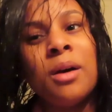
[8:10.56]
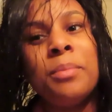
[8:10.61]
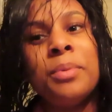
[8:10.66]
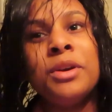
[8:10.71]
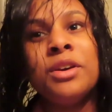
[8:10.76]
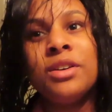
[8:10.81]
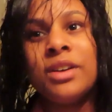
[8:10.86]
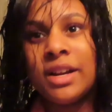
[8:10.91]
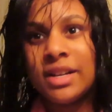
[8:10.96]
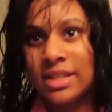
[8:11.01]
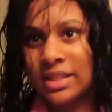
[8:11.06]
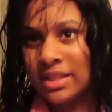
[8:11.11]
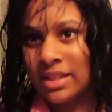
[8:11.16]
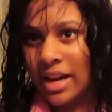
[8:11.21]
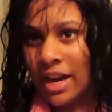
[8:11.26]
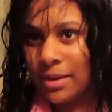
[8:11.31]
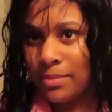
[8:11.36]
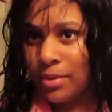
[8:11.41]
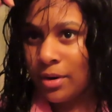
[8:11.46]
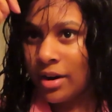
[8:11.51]
appeared as a
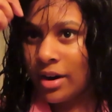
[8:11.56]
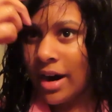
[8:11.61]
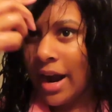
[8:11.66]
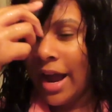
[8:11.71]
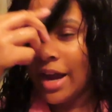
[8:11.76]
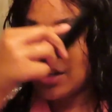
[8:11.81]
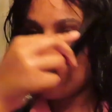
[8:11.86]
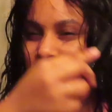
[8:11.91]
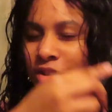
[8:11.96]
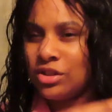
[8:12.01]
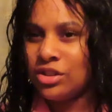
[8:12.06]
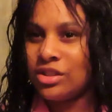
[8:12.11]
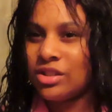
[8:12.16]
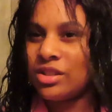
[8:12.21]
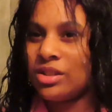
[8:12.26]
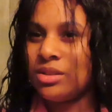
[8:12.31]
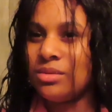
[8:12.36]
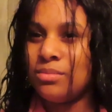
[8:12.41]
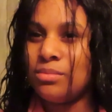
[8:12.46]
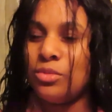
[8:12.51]
side part, I actually
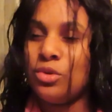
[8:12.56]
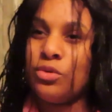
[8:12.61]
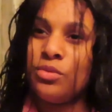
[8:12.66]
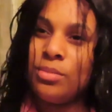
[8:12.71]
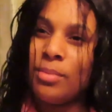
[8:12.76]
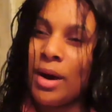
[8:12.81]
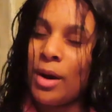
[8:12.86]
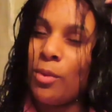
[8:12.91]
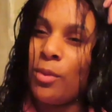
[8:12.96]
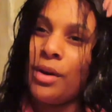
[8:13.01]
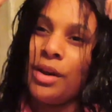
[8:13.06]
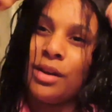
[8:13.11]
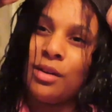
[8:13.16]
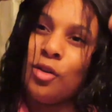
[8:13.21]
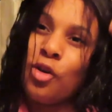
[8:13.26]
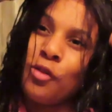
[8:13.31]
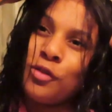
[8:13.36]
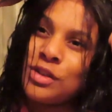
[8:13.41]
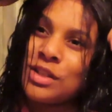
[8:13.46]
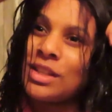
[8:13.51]
just moved my wig
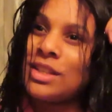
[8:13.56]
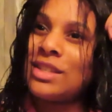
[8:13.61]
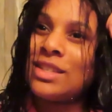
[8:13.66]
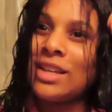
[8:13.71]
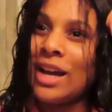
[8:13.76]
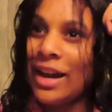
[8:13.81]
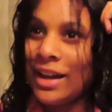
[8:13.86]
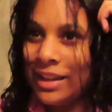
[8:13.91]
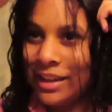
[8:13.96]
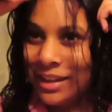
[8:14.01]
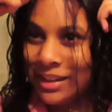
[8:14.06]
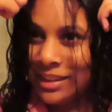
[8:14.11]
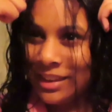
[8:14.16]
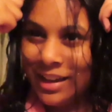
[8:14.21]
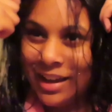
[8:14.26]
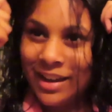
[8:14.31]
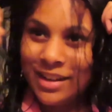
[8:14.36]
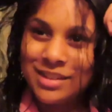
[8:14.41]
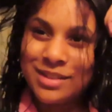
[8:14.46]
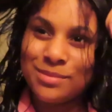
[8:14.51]
over to the side like
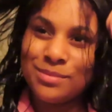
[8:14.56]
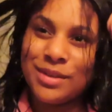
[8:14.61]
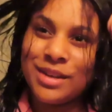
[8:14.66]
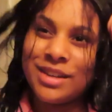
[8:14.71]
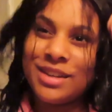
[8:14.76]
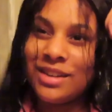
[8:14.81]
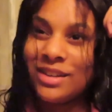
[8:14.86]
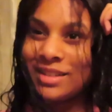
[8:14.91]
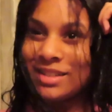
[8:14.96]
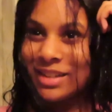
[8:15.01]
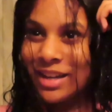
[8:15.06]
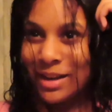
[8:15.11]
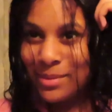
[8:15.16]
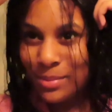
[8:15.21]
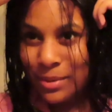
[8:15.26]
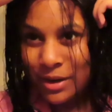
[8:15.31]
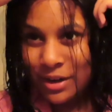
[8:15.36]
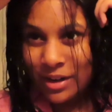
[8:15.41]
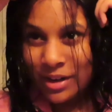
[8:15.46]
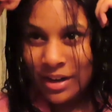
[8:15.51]
that to make it a
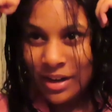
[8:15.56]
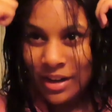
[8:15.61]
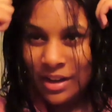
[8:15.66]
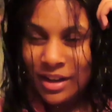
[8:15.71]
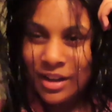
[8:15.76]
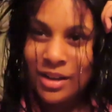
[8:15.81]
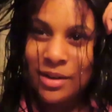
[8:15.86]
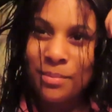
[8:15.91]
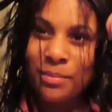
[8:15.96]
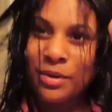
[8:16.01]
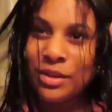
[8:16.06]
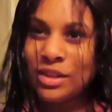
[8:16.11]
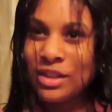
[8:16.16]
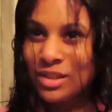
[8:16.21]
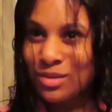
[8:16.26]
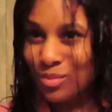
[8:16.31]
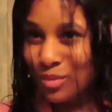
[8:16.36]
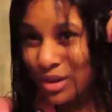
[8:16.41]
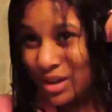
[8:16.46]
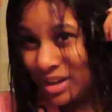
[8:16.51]
side part. But
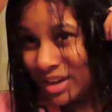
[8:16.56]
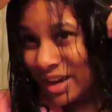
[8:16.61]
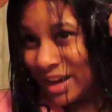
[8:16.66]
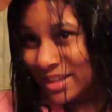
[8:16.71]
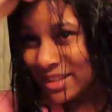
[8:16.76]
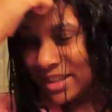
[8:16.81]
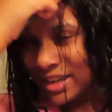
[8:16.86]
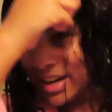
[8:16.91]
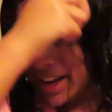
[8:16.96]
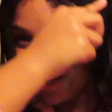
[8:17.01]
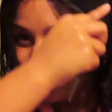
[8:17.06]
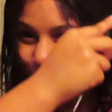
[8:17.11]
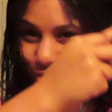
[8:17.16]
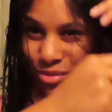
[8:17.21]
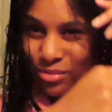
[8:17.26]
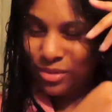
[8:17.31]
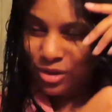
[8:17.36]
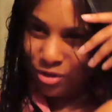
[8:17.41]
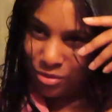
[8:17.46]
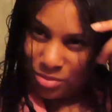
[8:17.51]
this wig has a
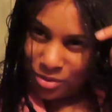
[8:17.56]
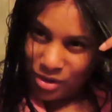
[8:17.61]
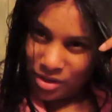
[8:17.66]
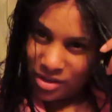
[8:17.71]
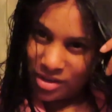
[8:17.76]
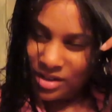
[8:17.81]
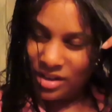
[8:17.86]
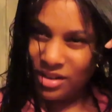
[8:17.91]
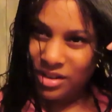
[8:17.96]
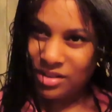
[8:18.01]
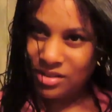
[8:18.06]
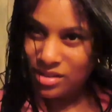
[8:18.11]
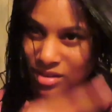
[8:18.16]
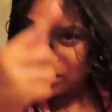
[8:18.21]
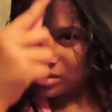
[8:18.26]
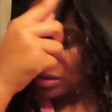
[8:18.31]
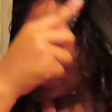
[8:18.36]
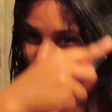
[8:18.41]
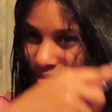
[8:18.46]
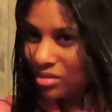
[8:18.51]
natural middle part in it,
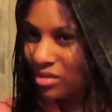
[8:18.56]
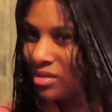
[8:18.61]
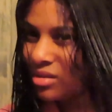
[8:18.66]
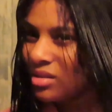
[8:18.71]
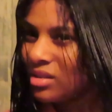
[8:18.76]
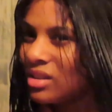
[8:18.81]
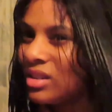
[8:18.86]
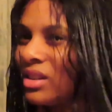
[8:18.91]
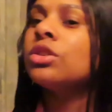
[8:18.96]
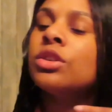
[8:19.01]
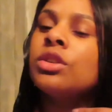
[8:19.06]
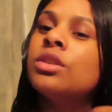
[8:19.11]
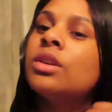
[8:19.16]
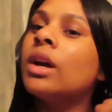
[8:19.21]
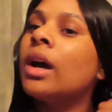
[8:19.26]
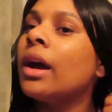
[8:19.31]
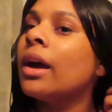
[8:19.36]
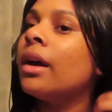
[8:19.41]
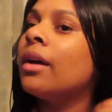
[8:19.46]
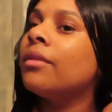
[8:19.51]
so make sure you
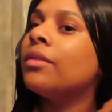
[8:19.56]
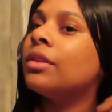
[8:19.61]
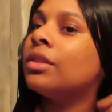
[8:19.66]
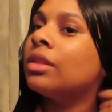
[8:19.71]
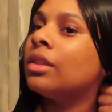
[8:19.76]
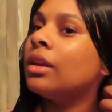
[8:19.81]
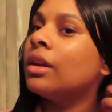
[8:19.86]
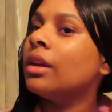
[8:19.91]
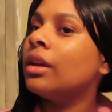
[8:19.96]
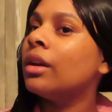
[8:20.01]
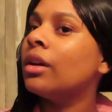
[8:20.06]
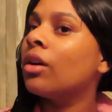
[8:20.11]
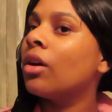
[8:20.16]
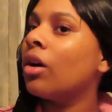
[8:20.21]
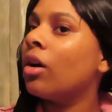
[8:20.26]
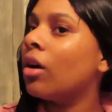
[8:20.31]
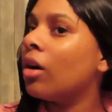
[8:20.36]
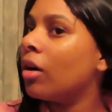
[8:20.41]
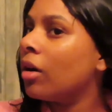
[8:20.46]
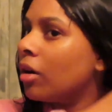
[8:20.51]
got everything
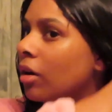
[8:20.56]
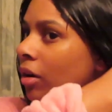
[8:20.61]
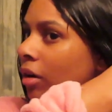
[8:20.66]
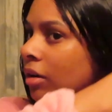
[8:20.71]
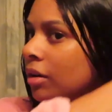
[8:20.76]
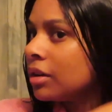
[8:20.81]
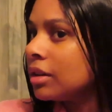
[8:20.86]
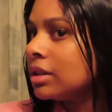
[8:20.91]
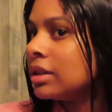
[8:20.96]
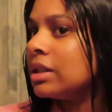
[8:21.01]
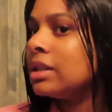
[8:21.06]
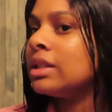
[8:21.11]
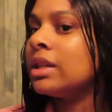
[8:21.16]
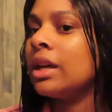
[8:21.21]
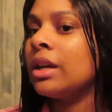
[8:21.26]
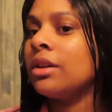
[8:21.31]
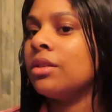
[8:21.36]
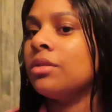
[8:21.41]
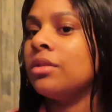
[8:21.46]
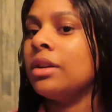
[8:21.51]
all
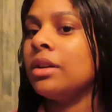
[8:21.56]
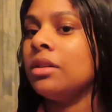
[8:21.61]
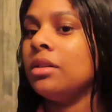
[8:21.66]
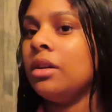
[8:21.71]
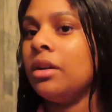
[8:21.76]
detangled